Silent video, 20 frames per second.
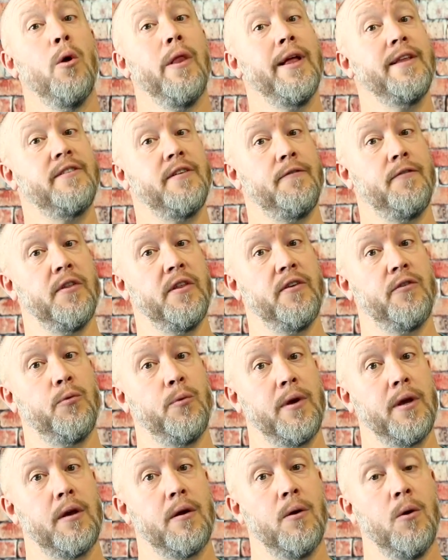Well, that's it for this
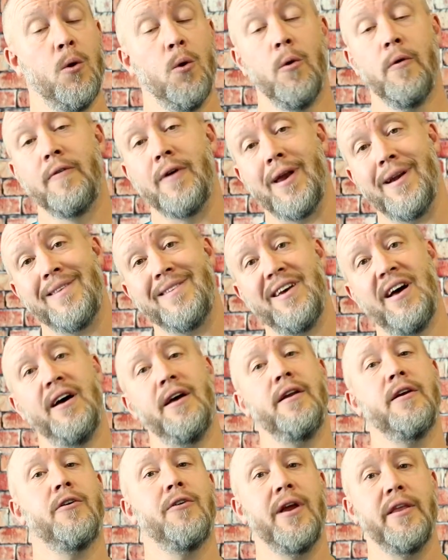week. We've got a
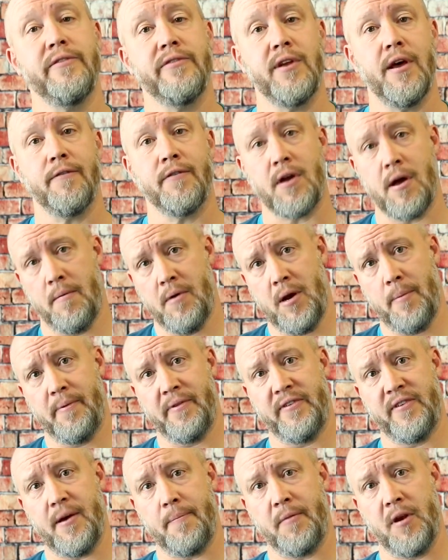ton of great stuff coming up
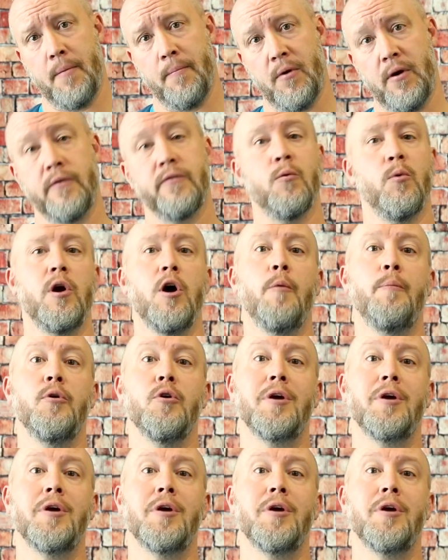in September, so we hope